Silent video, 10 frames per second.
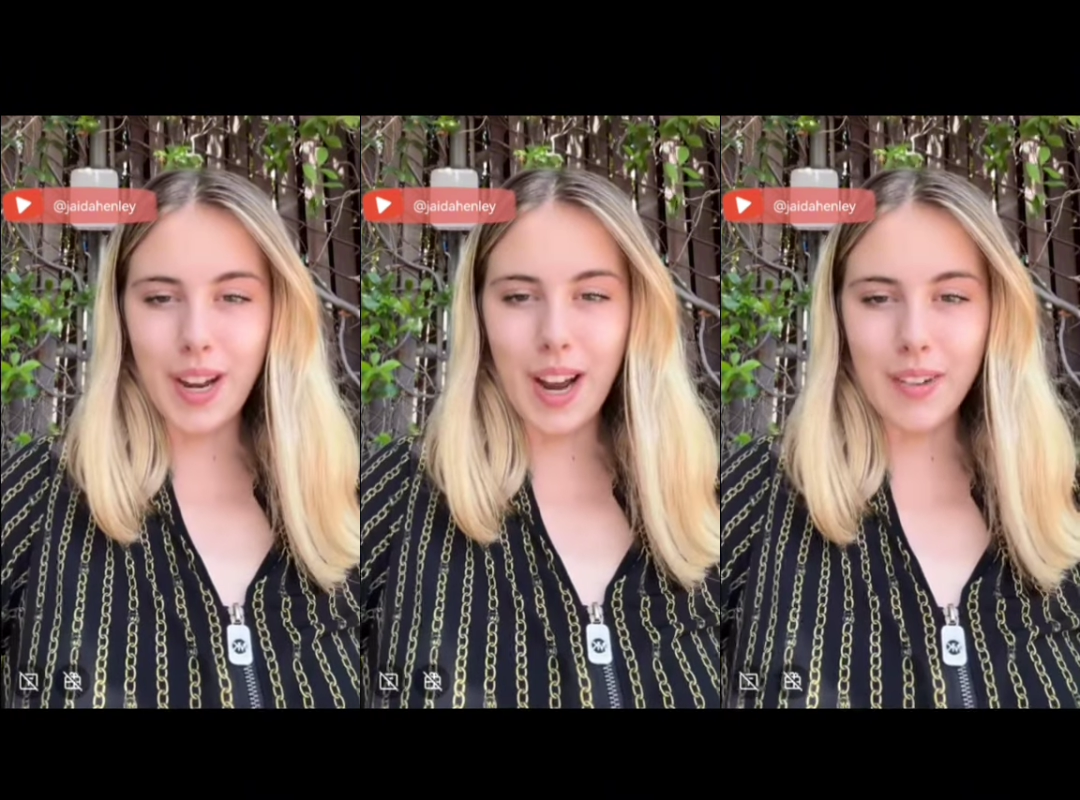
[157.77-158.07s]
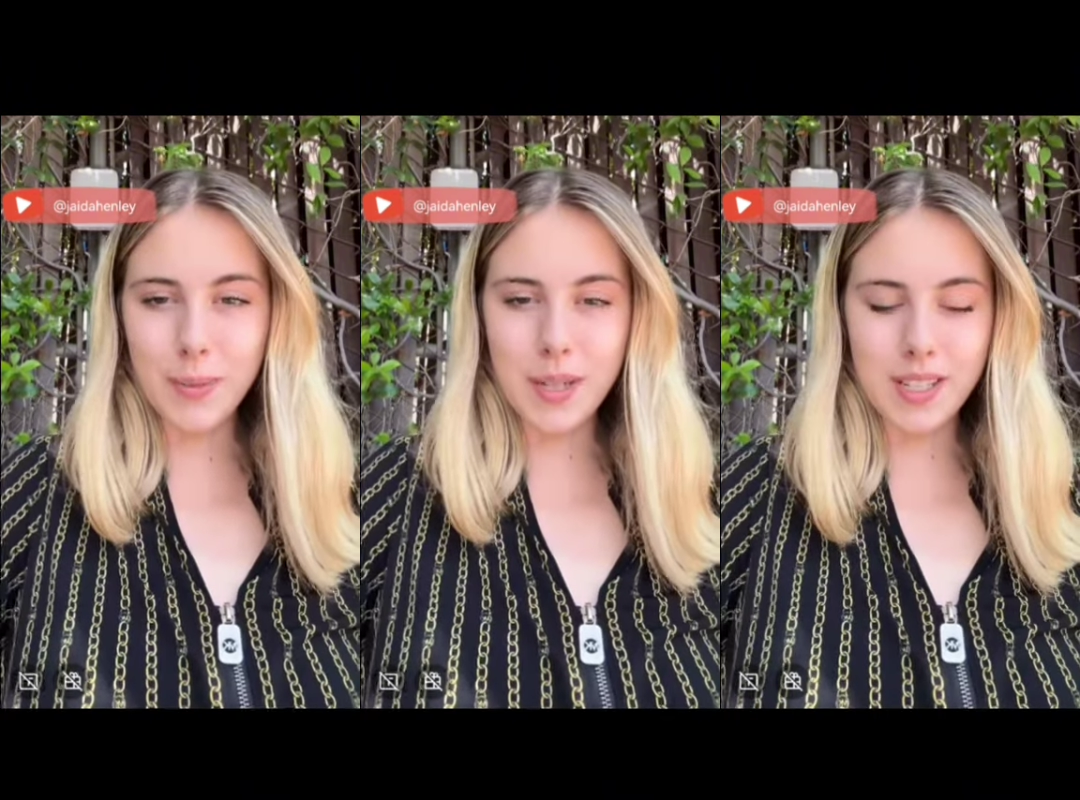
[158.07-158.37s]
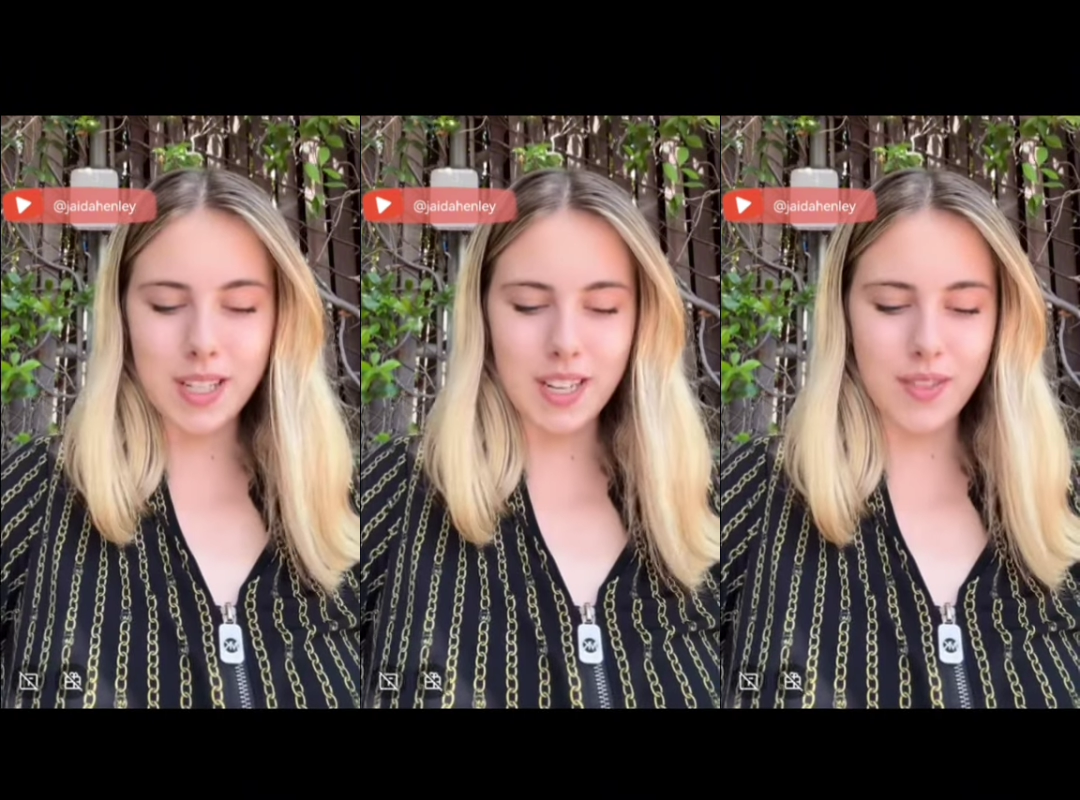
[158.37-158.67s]
I haven't been to
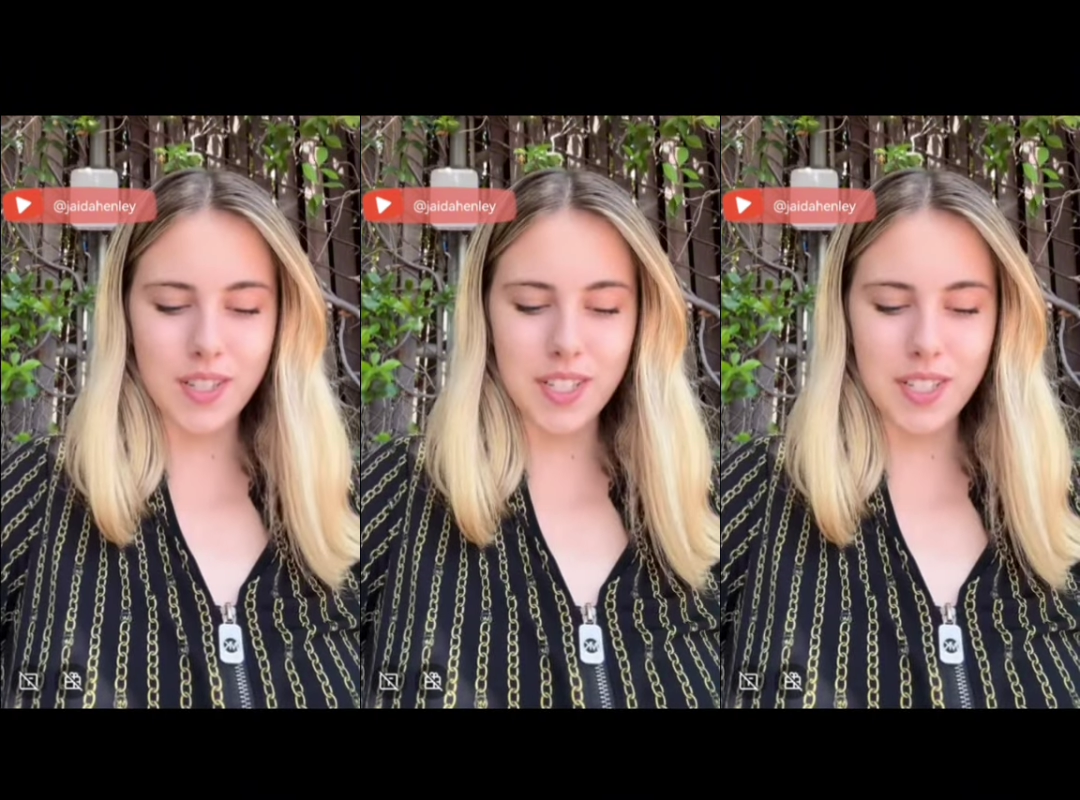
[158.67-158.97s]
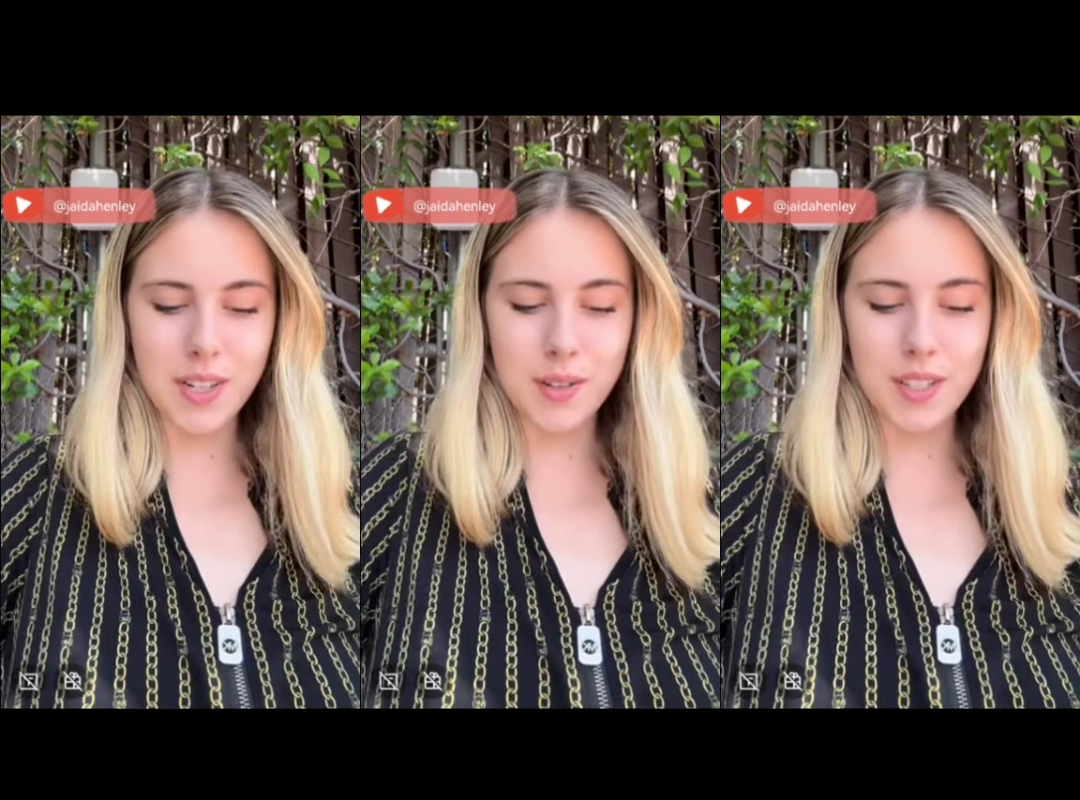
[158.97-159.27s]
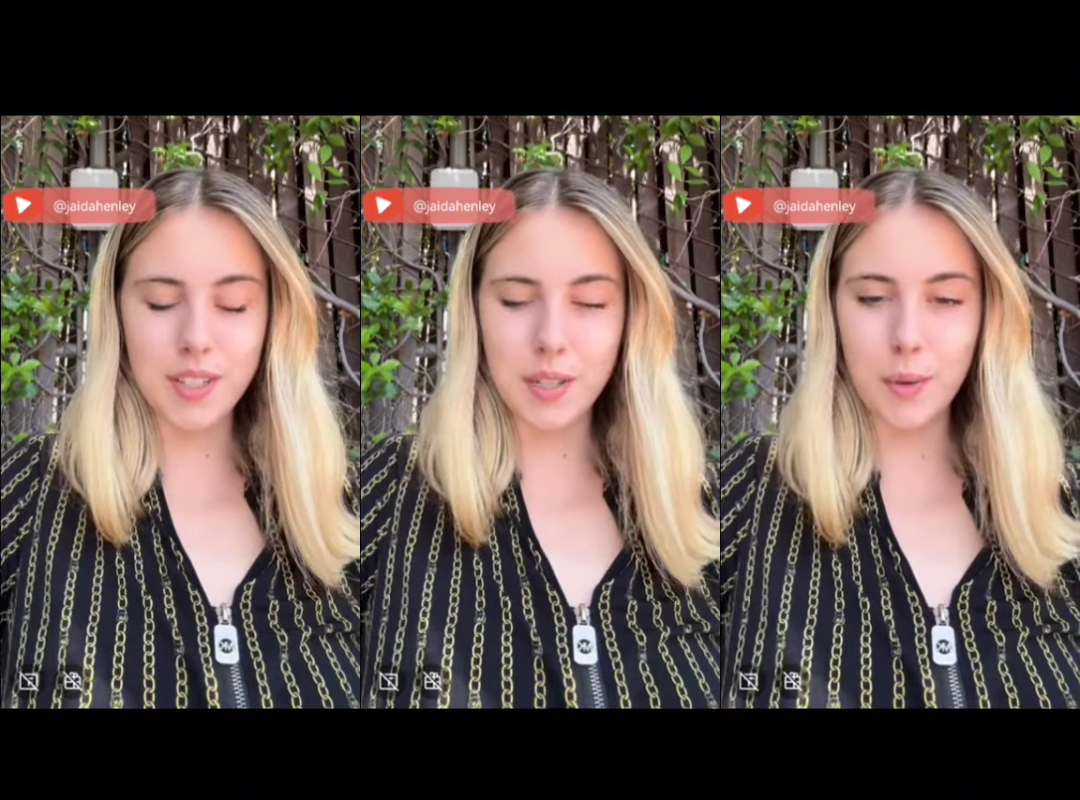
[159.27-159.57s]
San Francisco
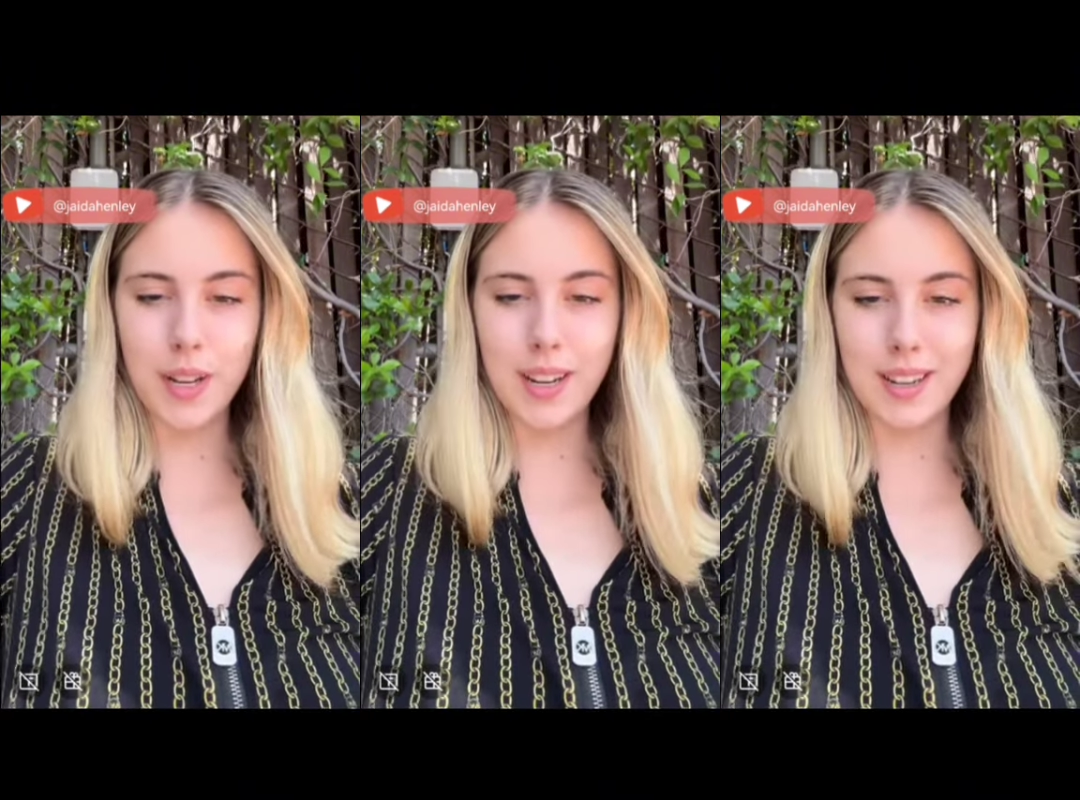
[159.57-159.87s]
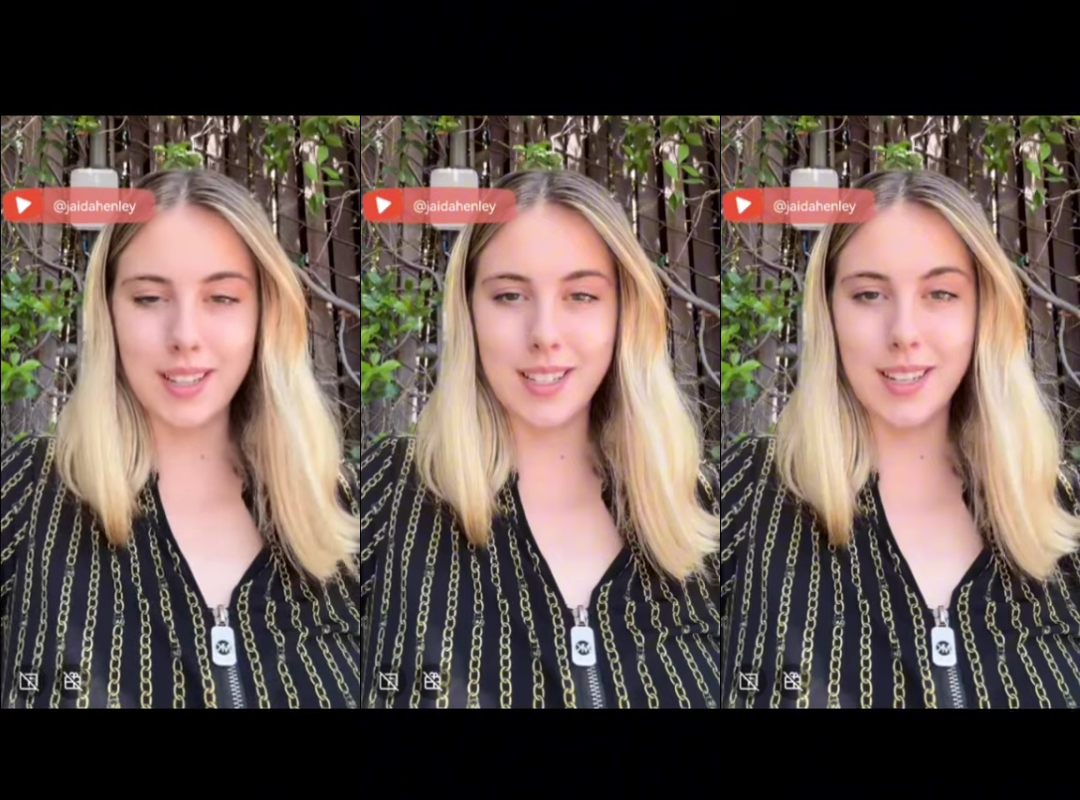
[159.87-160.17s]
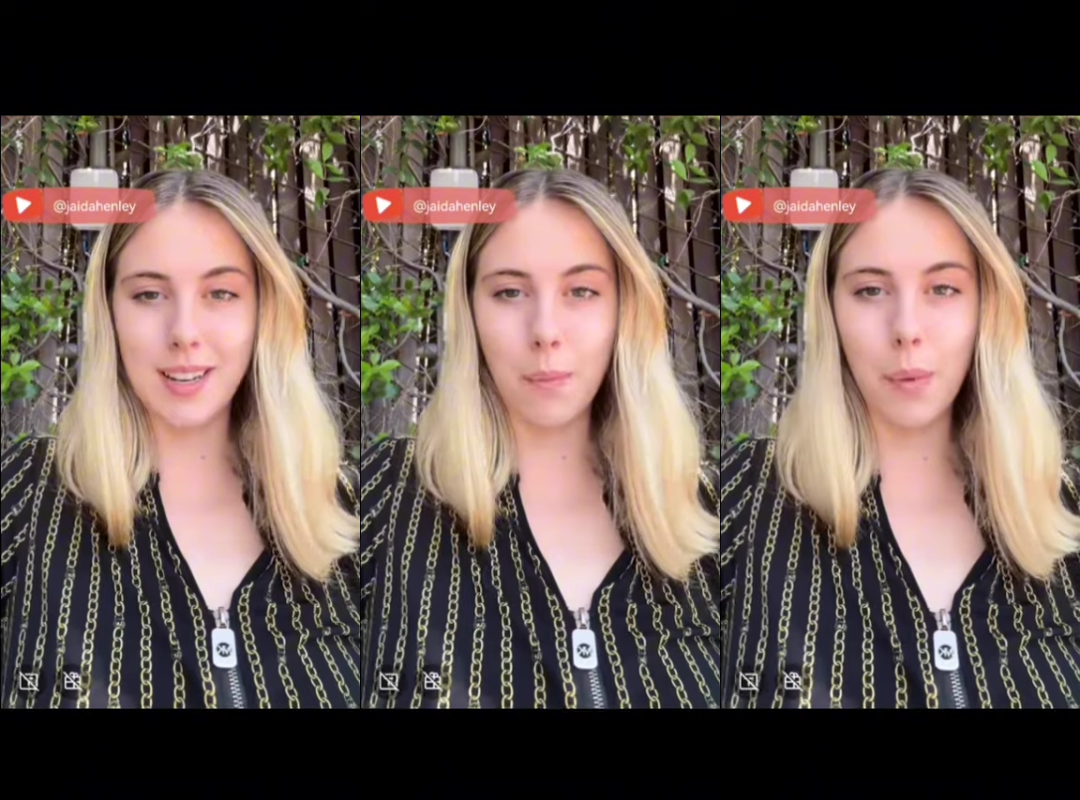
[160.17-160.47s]
since
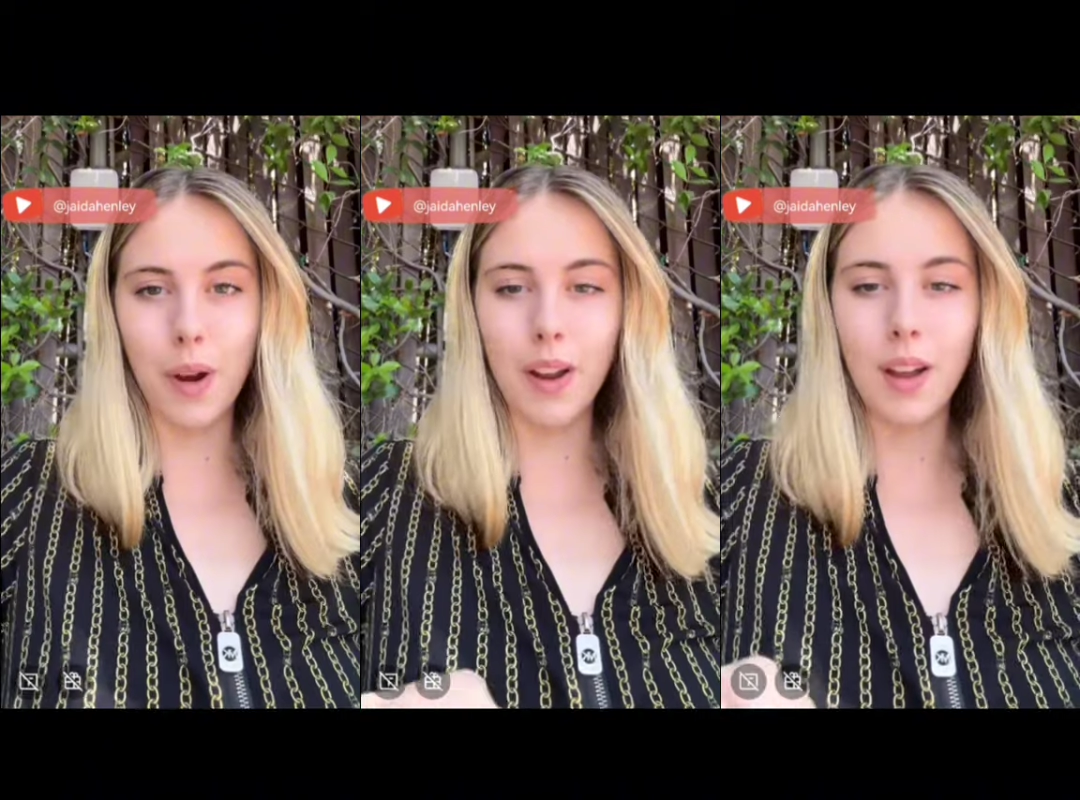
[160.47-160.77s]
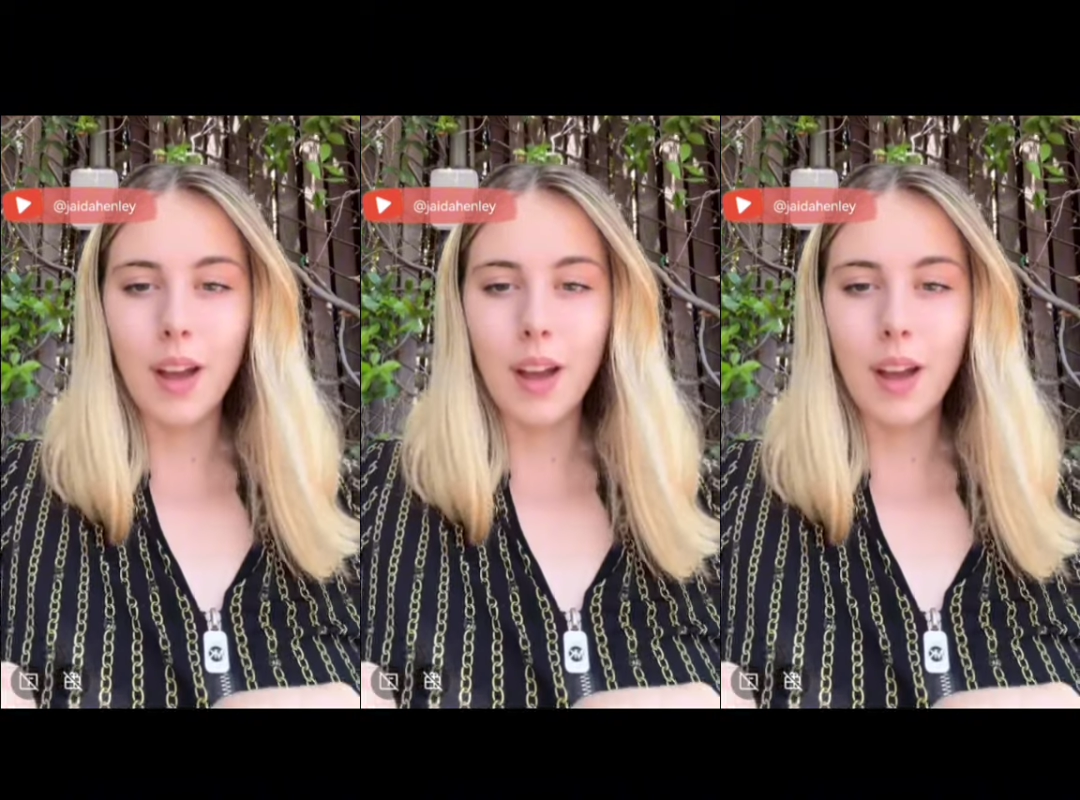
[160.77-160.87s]
2019, but